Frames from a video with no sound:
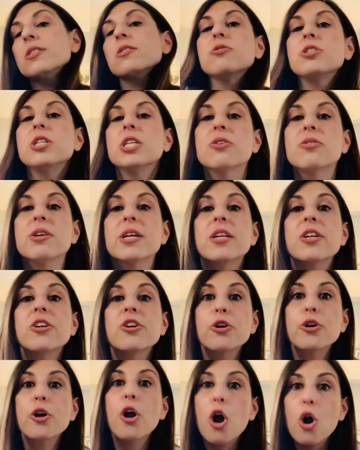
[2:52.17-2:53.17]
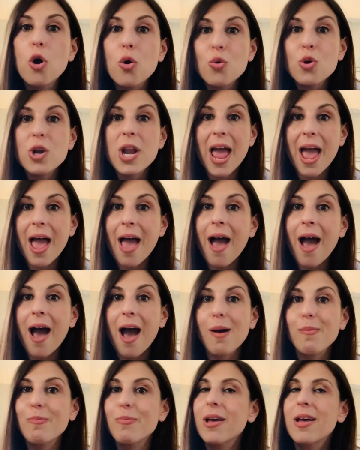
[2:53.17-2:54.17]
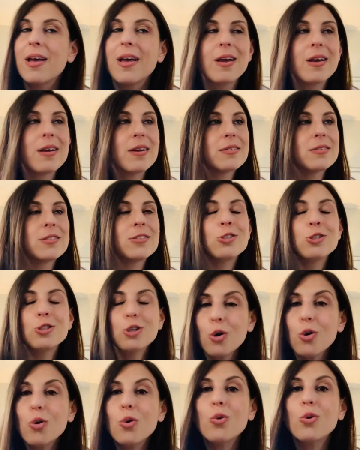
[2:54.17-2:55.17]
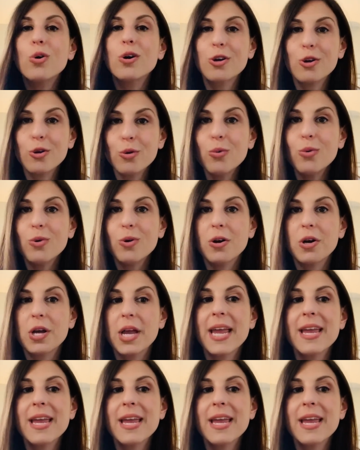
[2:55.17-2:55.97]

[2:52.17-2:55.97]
So she created her own app so cool.